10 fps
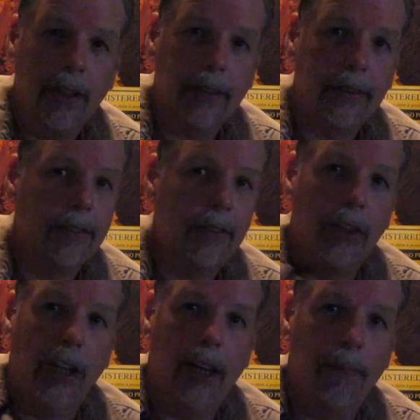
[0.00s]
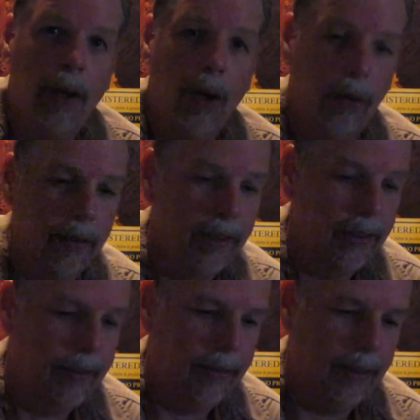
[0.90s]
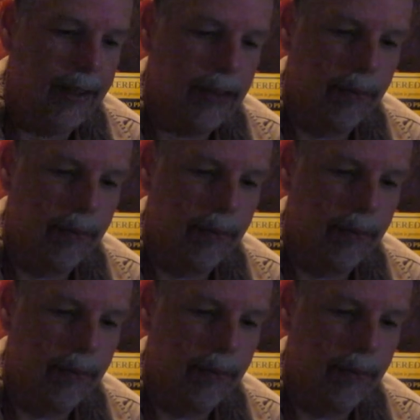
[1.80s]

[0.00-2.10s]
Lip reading: this. She had a belt. Easy